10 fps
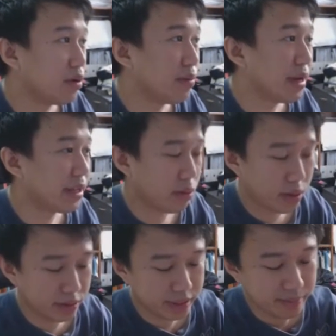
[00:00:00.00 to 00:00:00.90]
go back to
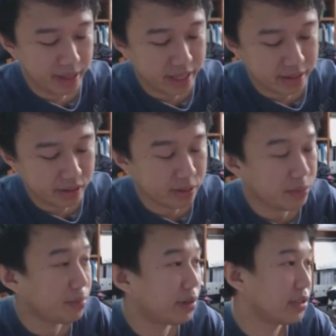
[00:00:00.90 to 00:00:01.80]
our thumbnails and
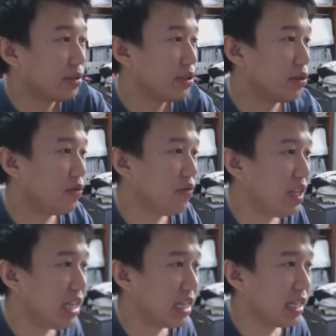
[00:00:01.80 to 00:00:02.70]
we press Ctrl
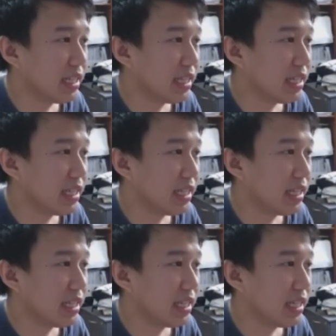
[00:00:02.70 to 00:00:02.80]
V.